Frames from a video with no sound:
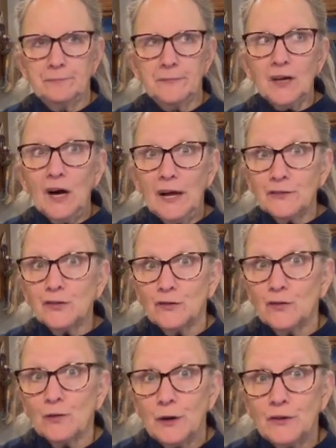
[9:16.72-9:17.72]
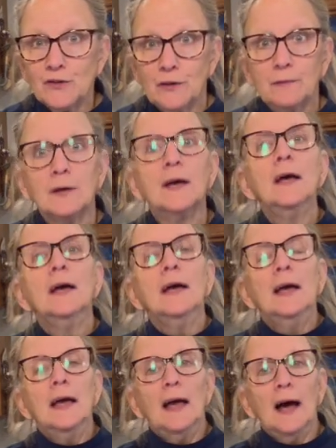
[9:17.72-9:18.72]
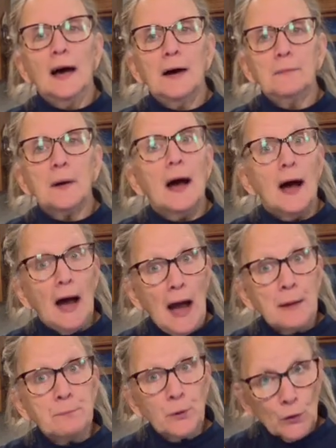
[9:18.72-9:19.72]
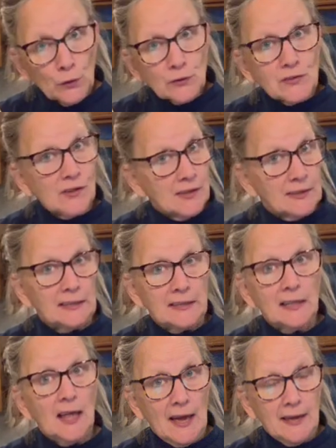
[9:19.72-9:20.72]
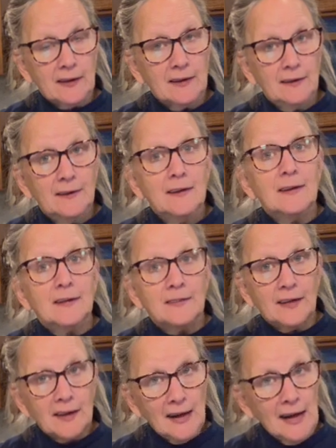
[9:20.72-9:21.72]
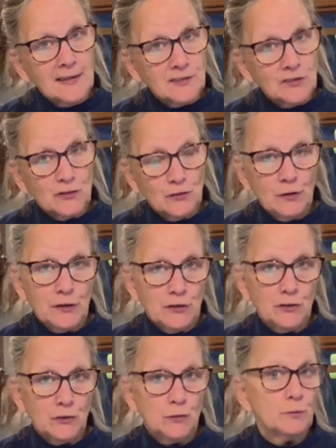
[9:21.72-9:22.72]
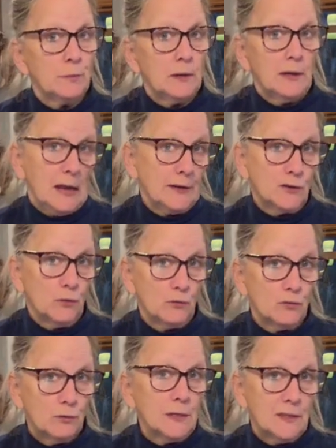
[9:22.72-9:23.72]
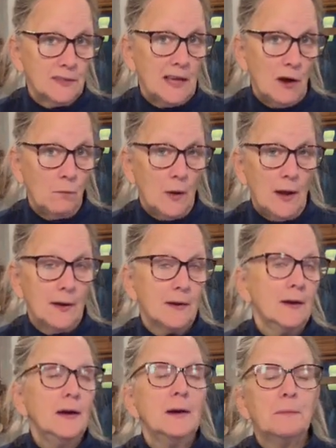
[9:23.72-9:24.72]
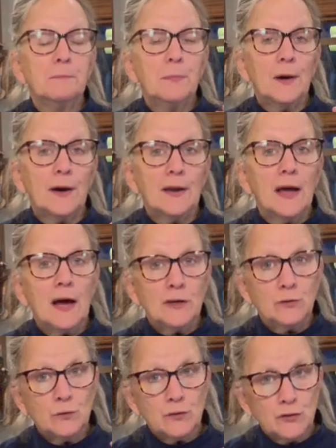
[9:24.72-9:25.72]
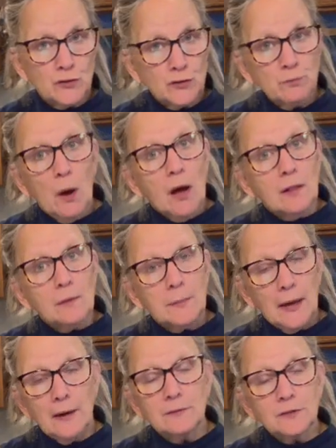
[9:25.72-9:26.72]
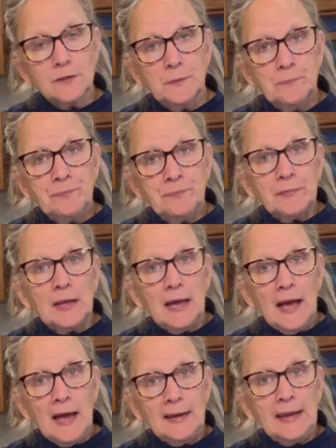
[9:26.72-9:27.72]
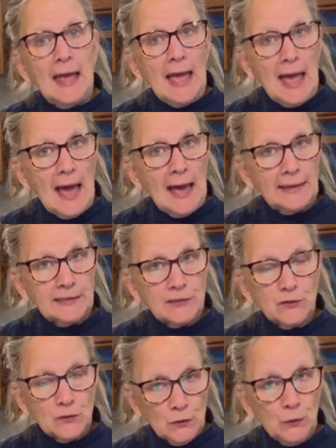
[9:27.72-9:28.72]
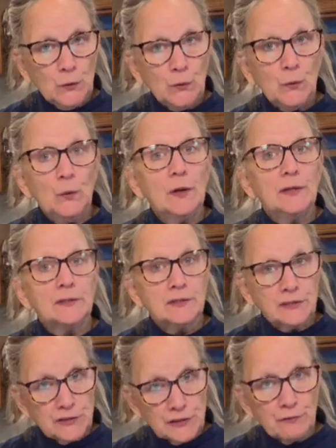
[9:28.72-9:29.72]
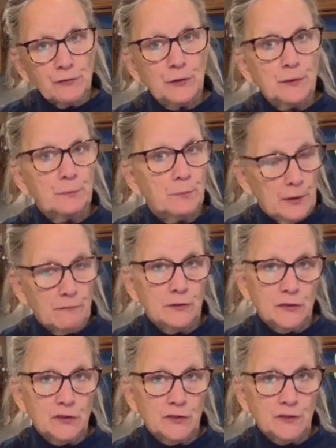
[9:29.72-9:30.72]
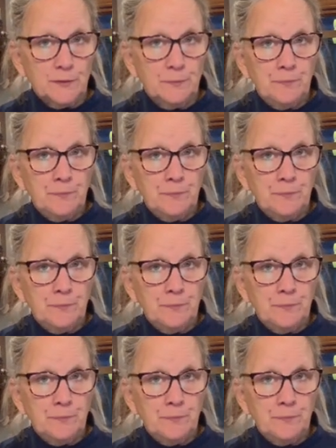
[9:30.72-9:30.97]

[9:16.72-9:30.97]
concentration. I personally like the concentrated juice. I don't drink it that way, but I use a small amount and add it to different beverages.